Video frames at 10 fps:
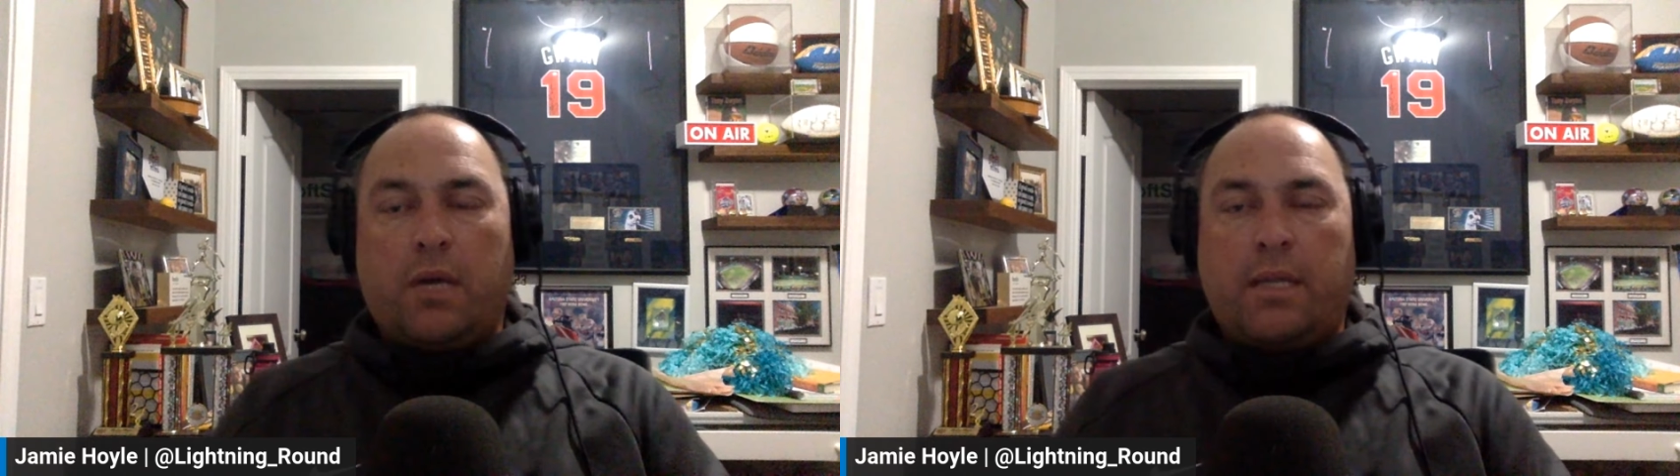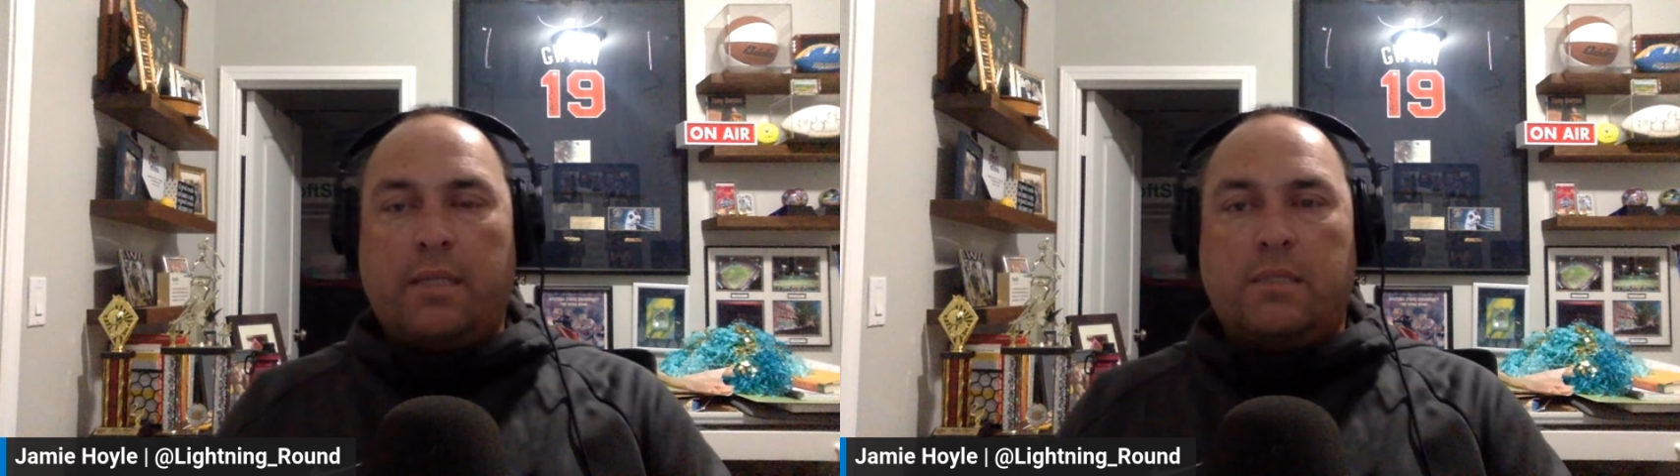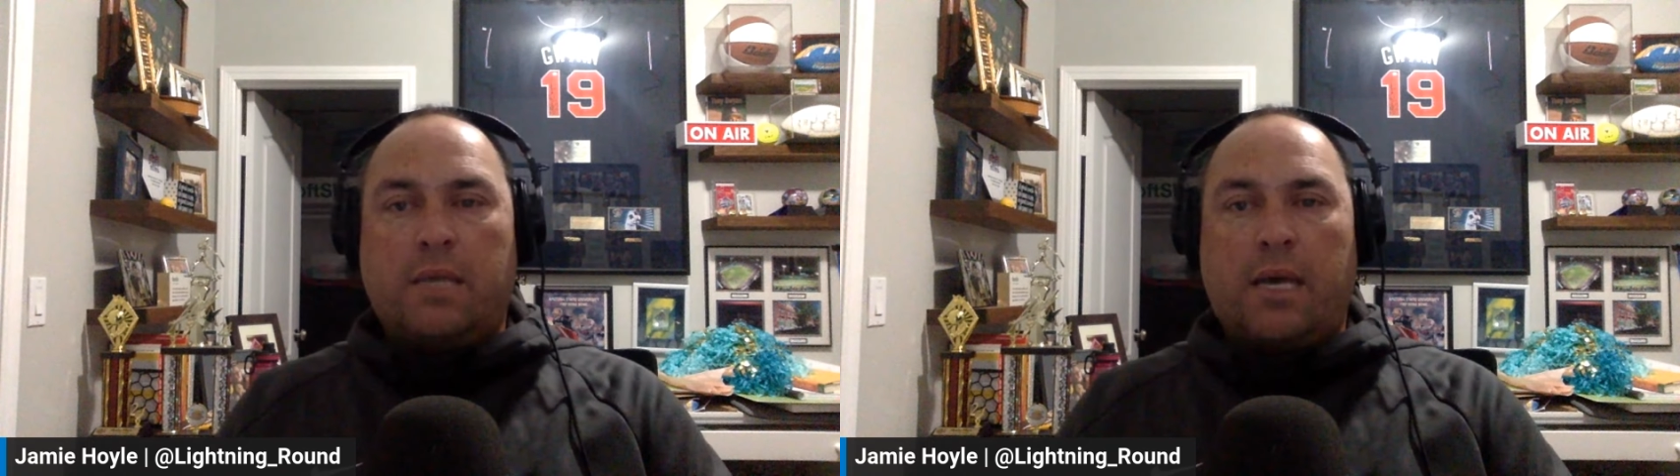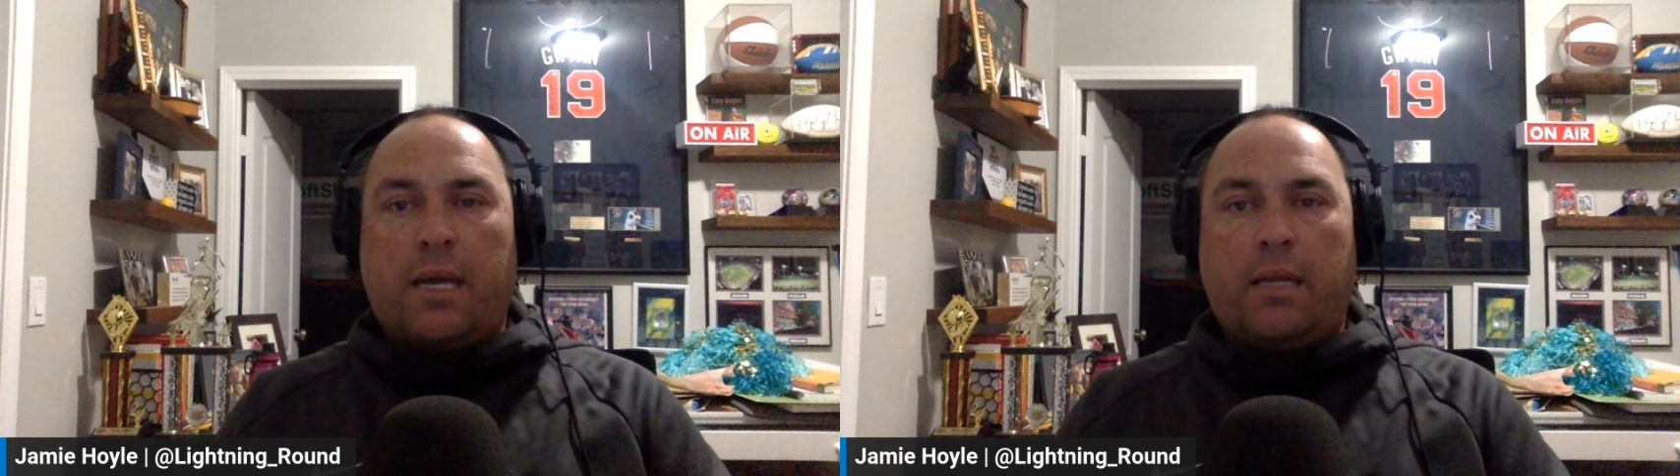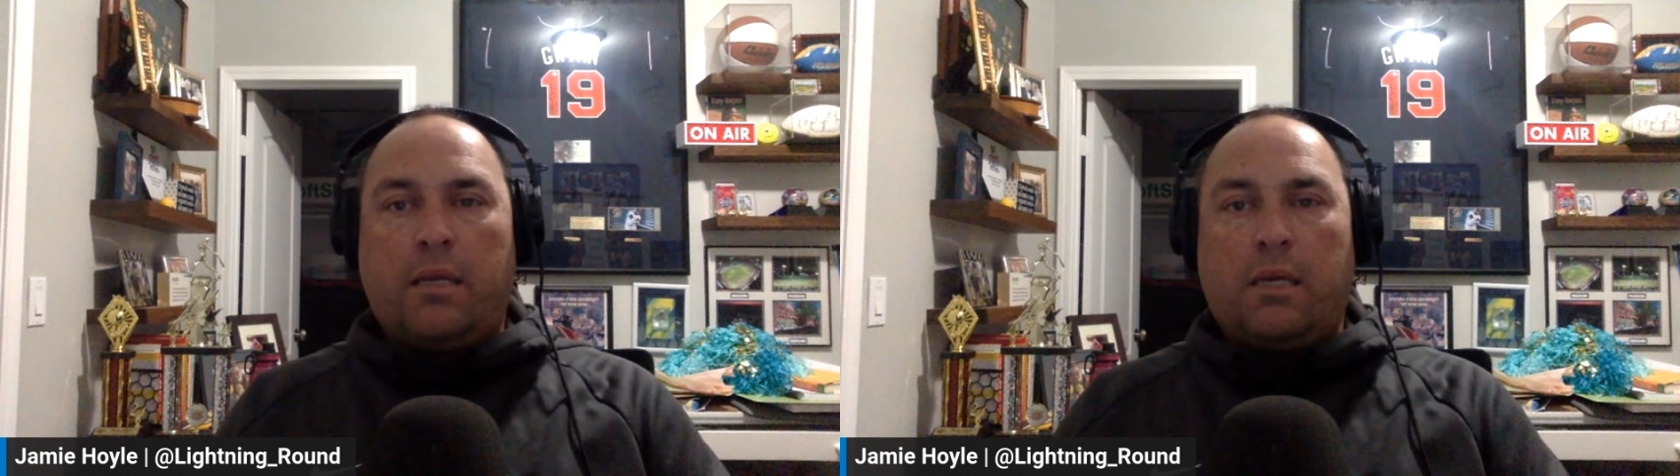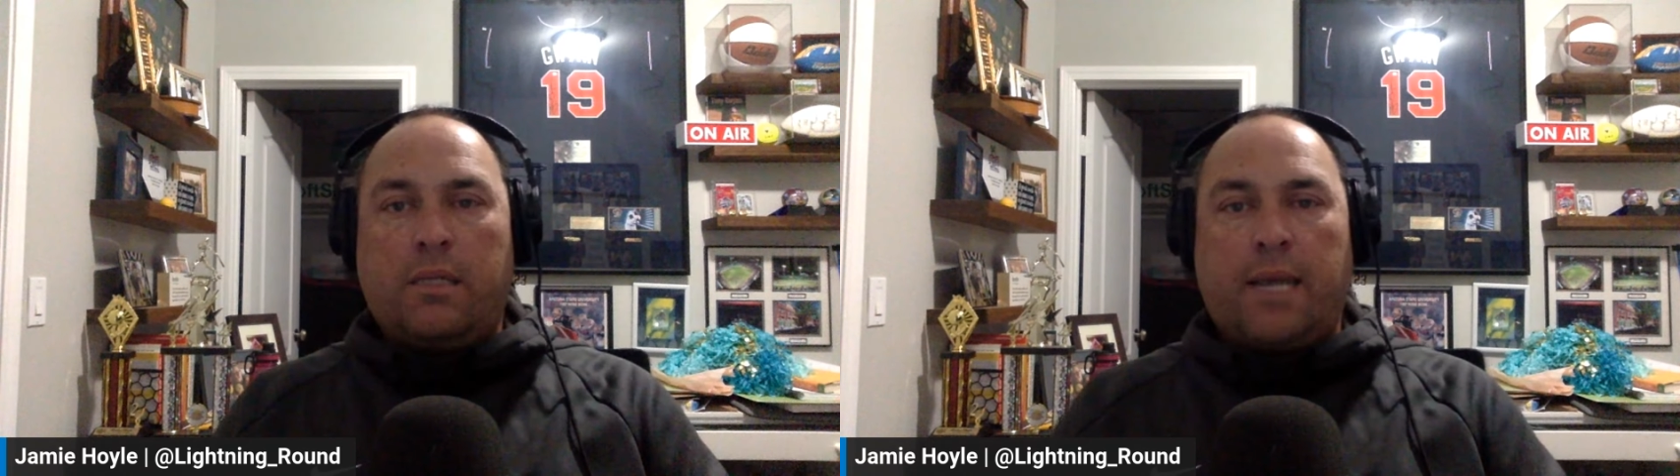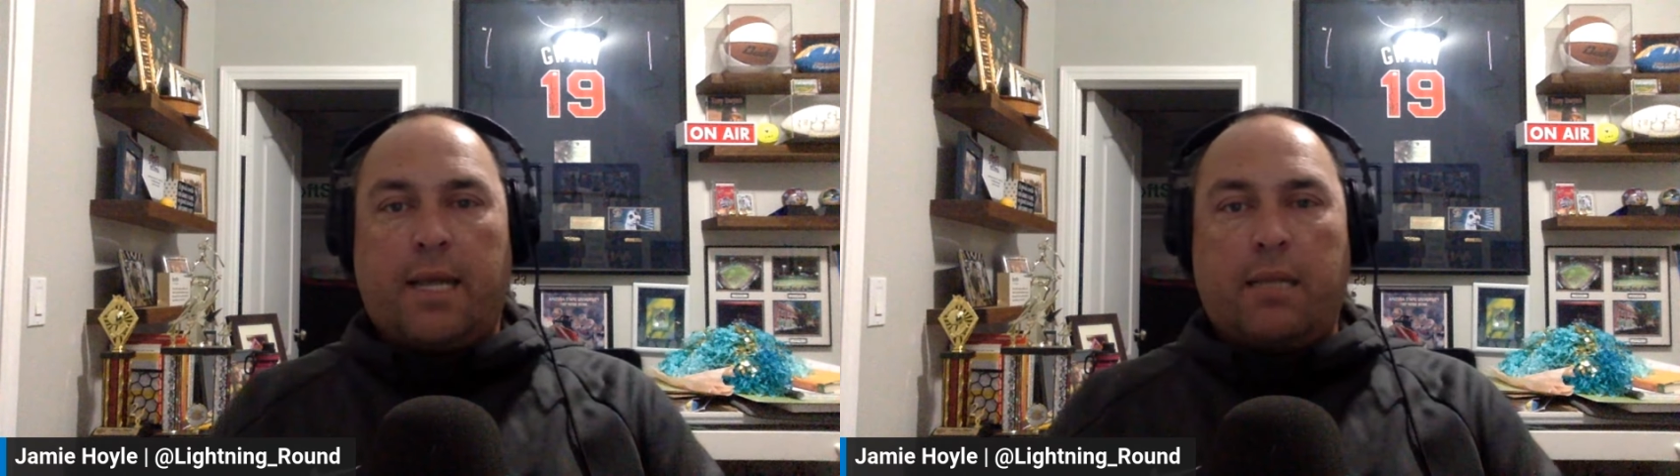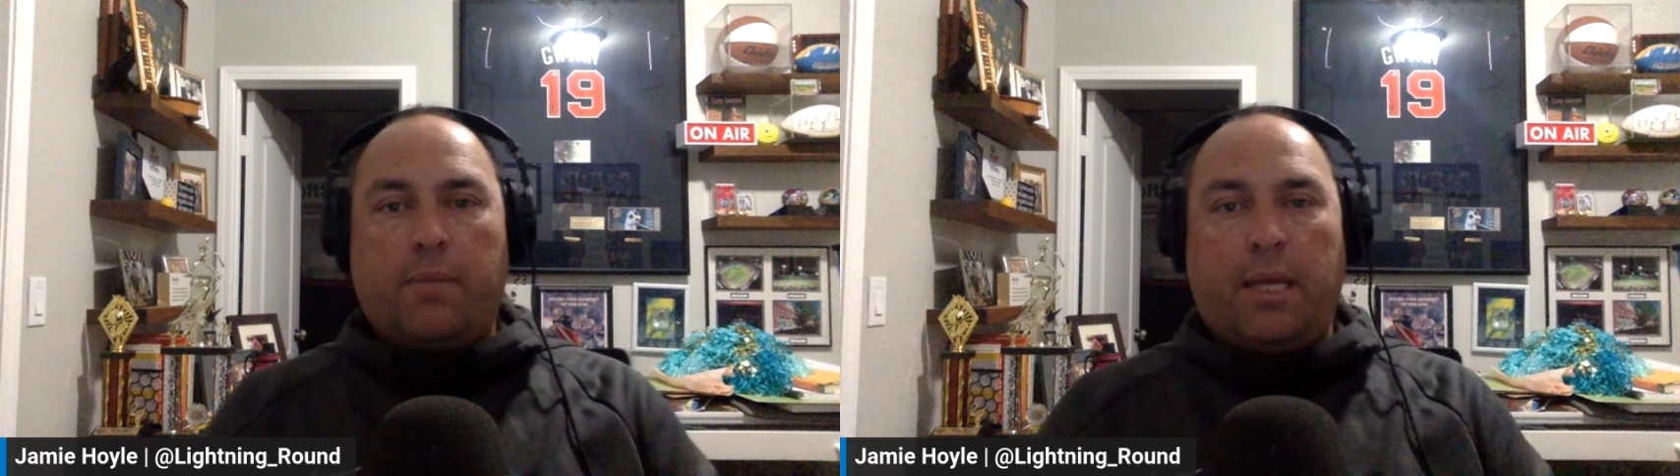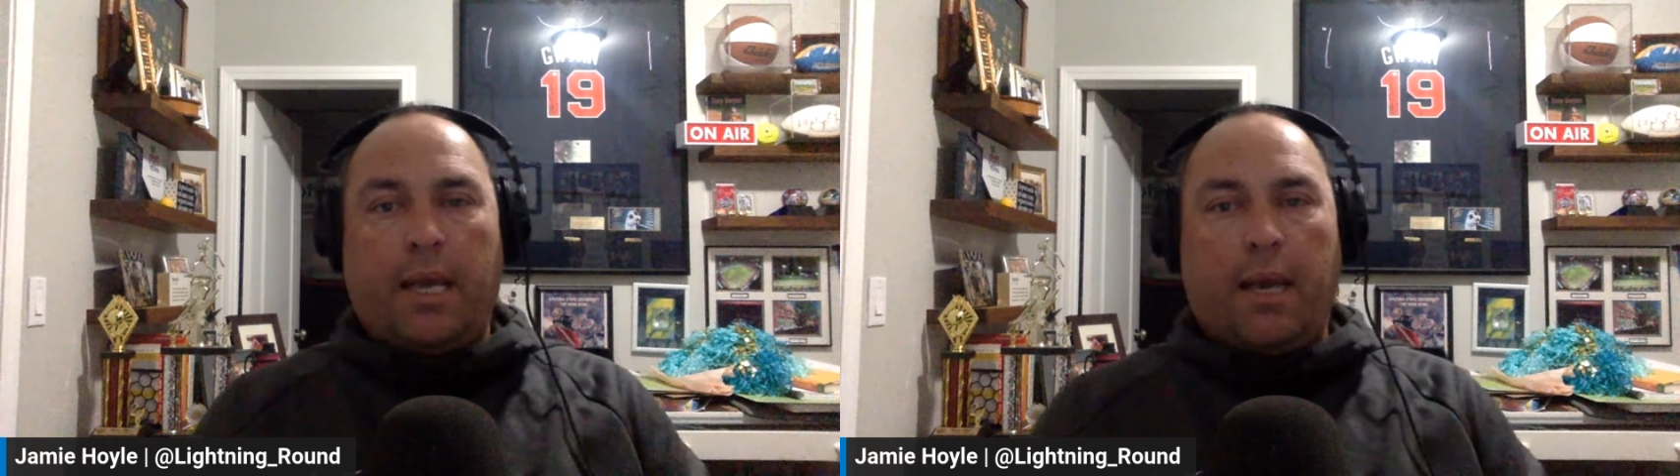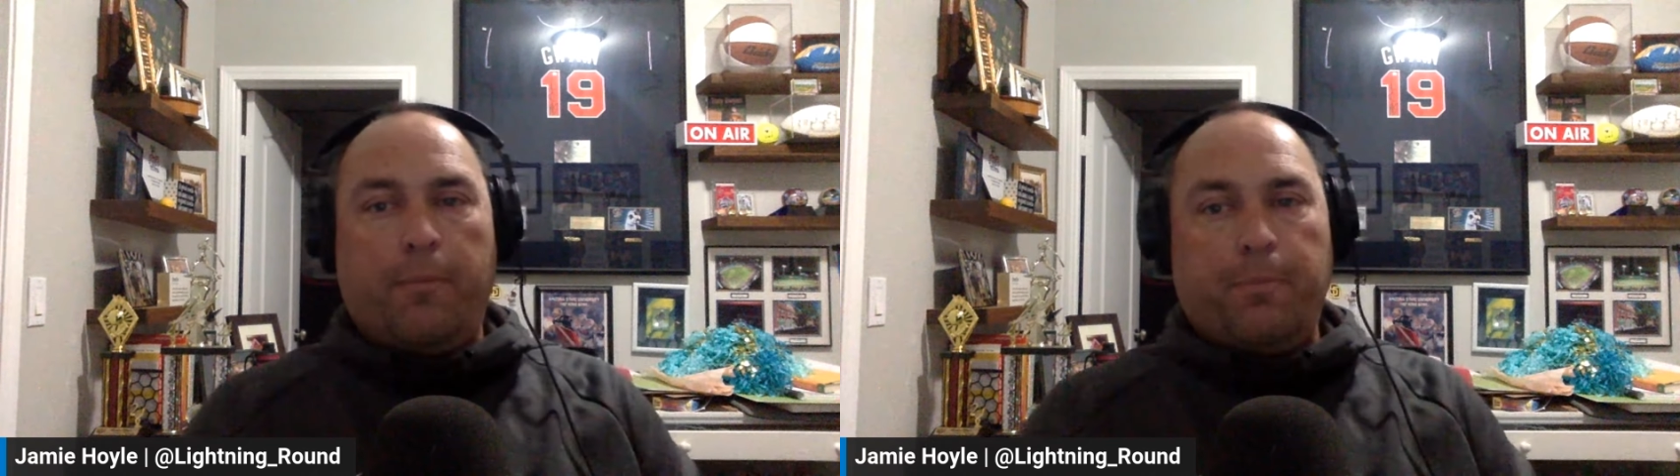cut inside, attack the B
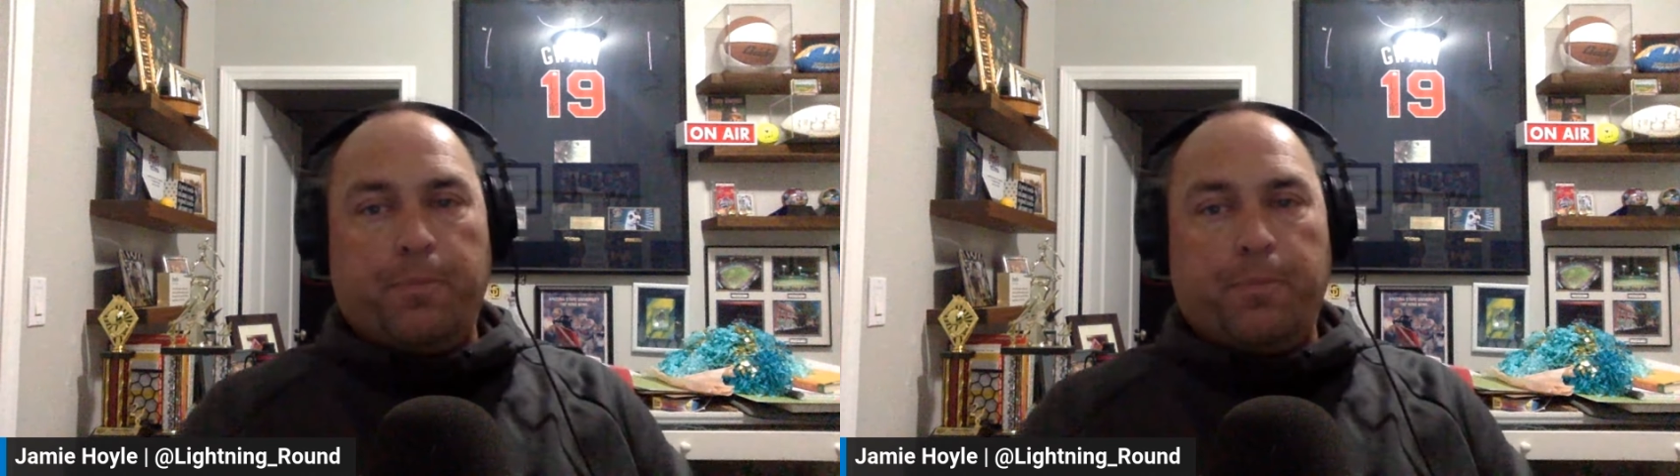gap.